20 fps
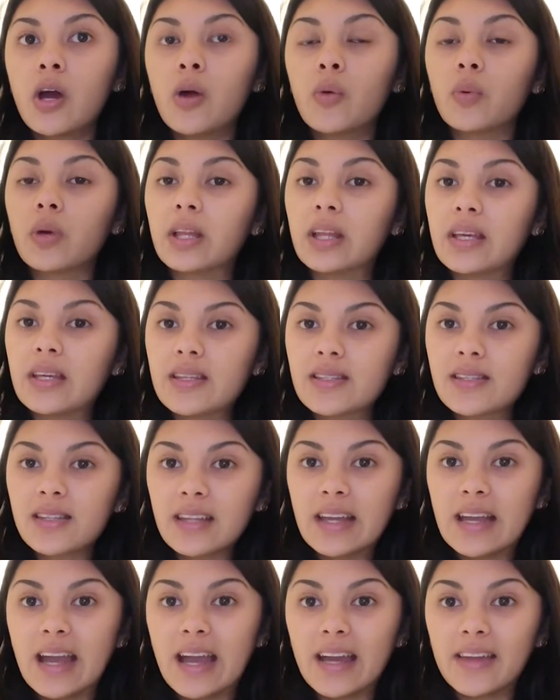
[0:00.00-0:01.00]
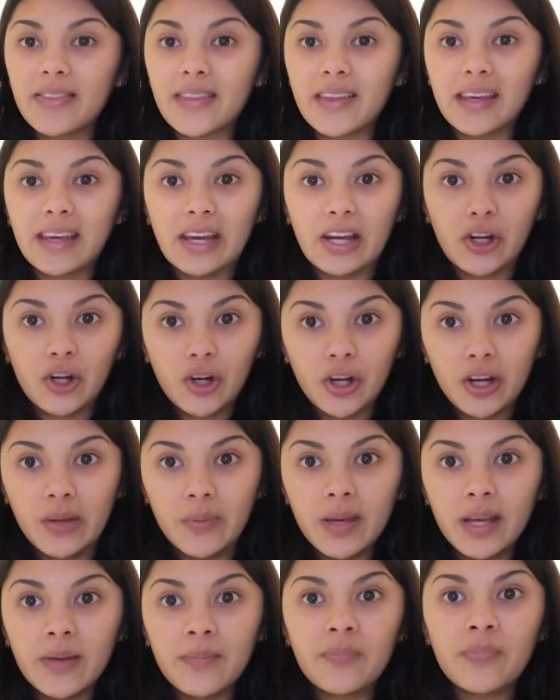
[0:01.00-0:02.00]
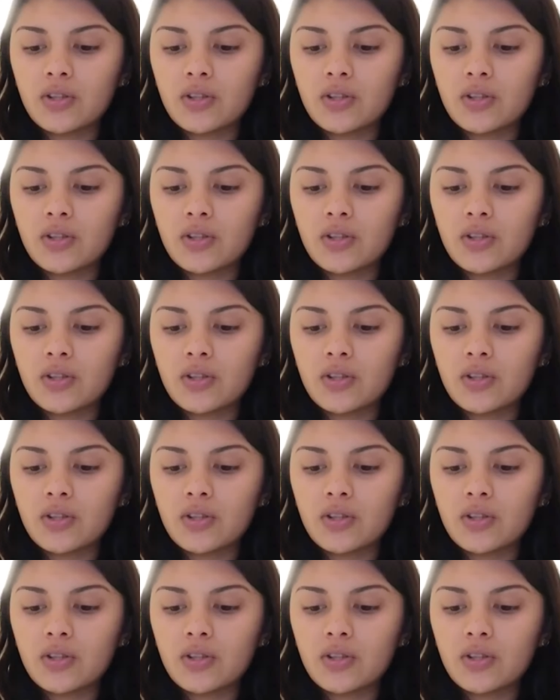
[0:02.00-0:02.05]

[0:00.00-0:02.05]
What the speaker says: really easily and they get creamy.